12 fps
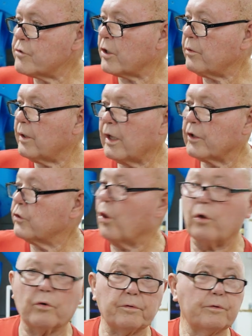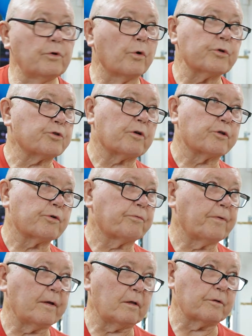No structure
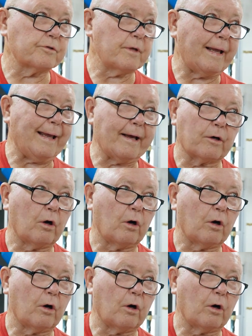failures at